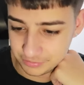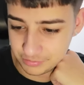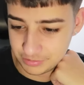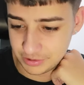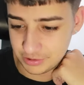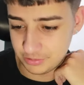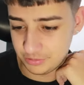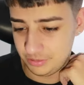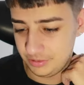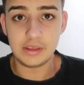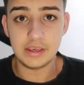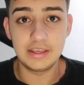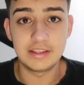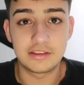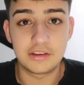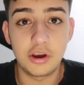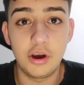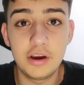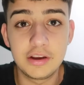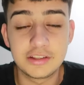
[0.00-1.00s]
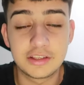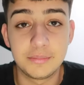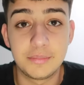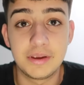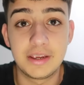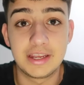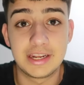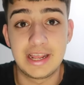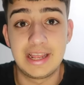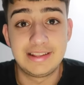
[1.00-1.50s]
for real, it's going to
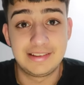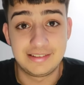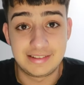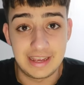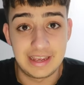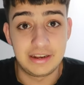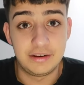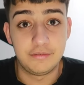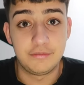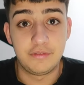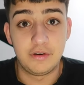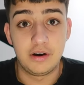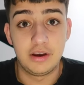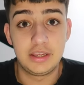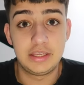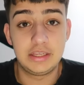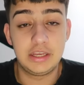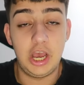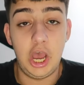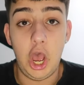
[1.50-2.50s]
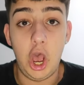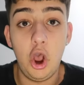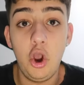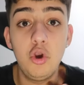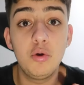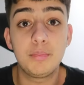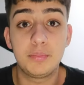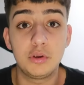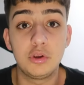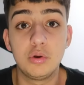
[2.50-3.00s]
be an entertaining fight. I
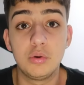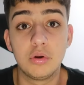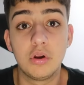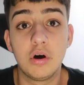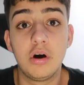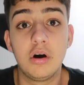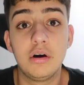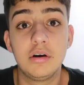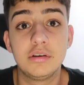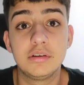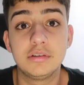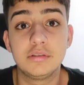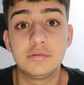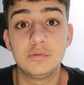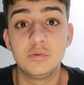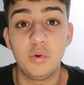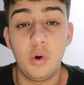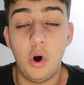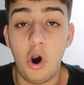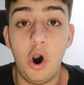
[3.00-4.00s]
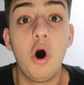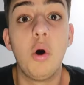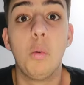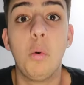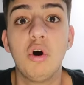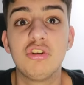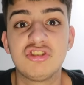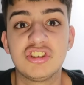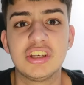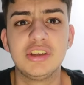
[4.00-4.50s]
hope you lot are
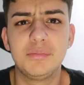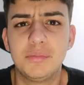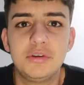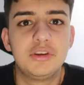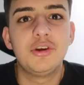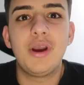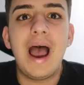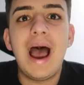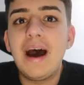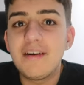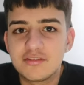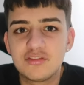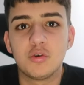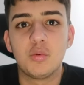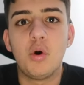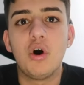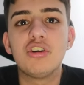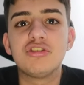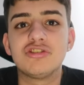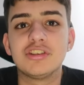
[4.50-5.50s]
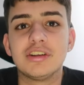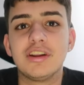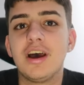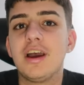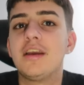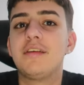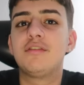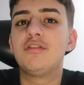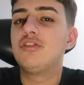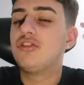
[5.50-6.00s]
watching it. Well, you have to watch it.
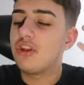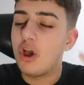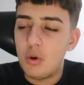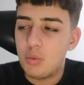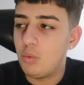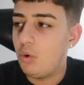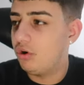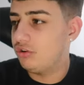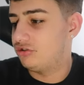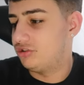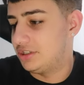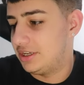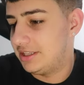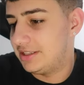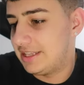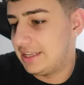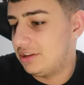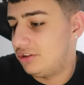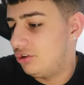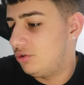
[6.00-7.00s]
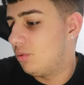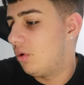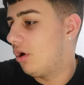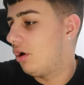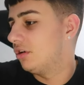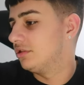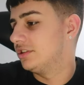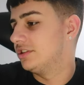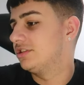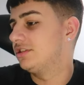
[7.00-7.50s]
Like, if you don't watch it, then you
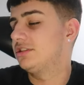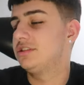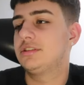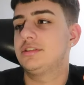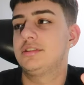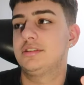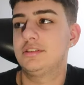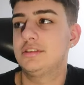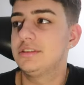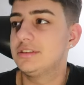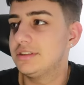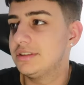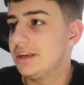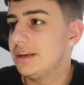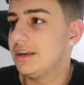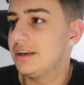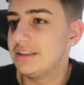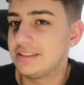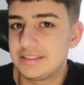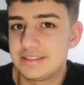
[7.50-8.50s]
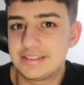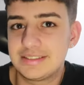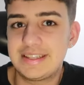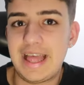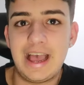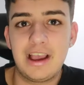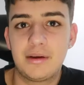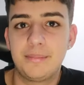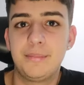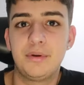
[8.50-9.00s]
are just a
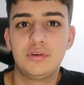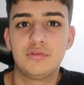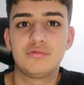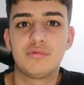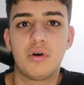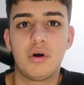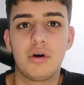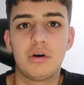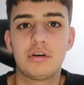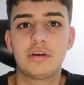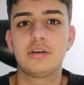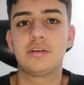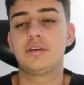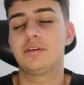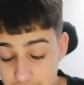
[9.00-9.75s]
stagnant rock.